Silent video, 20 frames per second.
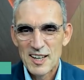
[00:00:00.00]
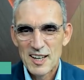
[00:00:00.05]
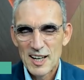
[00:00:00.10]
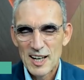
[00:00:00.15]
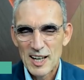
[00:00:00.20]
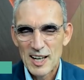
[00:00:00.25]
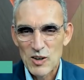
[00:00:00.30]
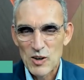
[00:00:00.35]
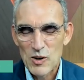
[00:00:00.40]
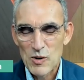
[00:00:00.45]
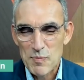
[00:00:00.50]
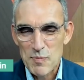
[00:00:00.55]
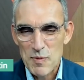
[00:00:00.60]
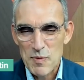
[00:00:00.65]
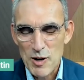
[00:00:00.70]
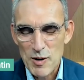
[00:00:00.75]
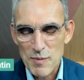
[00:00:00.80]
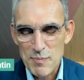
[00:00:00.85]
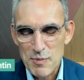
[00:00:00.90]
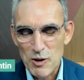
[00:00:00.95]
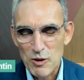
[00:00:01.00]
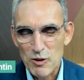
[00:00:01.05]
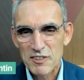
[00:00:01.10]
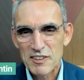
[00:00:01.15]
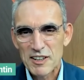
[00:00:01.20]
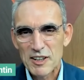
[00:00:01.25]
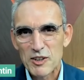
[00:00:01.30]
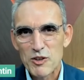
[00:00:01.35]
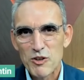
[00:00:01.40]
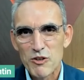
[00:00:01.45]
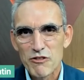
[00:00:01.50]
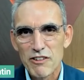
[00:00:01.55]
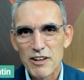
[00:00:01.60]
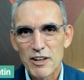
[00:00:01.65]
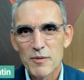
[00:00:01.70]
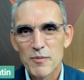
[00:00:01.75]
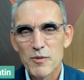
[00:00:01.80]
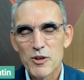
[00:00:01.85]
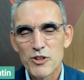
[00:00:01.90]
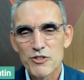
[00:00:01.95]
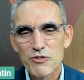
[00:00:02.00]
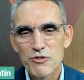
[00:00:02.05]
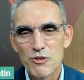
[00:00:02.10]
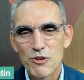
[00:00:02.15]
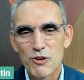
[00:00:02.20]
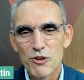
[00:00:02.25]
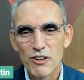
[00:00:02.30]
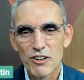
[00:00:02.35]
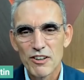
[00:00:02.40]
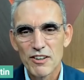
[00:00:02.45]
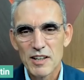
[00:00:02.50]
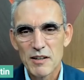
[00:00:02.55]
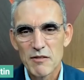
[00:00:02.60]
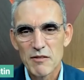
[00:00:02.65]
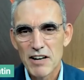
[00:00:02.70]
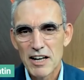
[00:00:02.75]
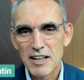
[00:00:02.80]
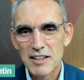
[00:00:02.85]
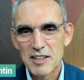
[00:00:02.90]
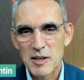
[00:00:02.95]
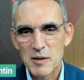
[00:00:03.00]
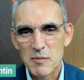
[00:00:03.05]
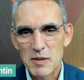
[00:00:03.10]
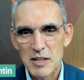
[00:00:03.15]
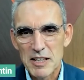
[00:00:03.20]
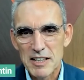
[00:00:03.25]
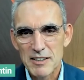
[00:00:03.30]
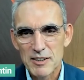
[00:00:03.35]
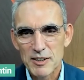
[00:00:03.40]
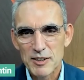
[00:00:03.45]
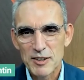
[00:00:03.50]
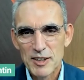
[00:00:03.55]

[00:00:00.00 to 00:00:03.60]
Hello, Paul. Thank you very much for inviting me.